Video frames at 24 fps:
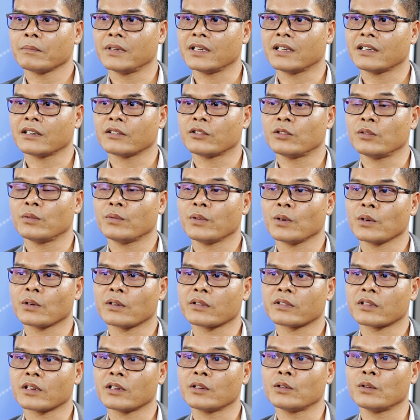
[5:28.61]
because you
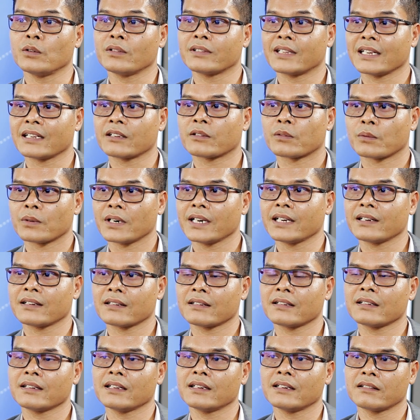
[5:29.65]
focus on doing things right,
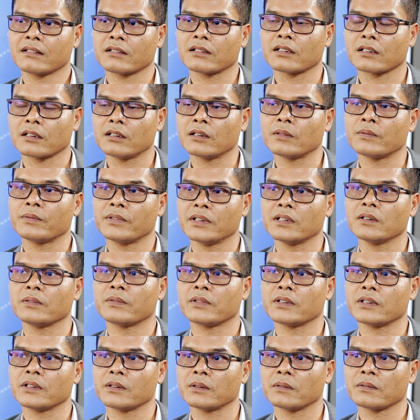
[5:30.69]
then this is a good
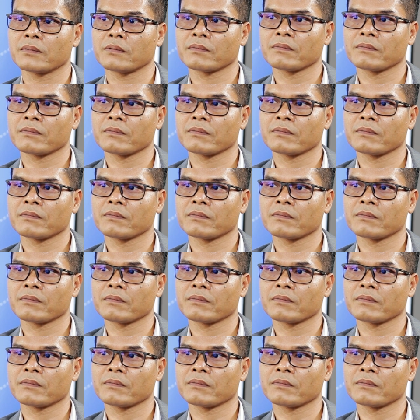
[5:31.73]
field for you.